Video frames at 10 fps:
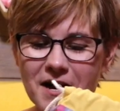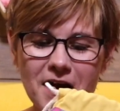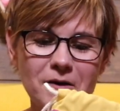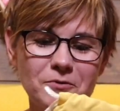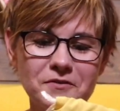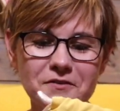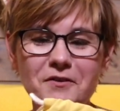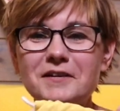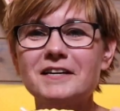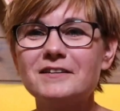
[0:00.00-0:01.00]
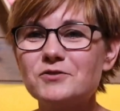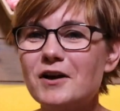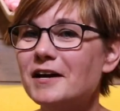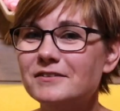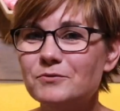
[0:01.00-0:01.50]
I'm not gonna
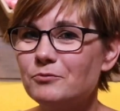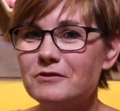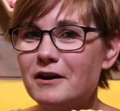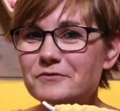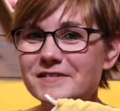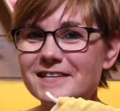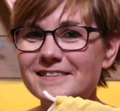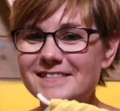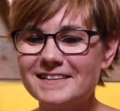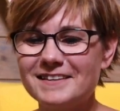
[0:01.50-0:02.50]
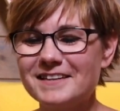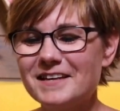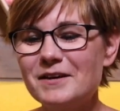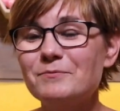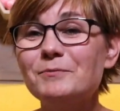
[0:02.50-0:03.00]
try to pronounce it.
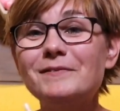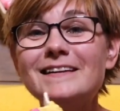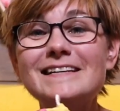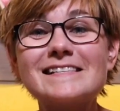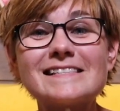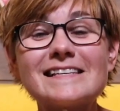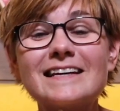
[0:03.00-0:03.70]
But please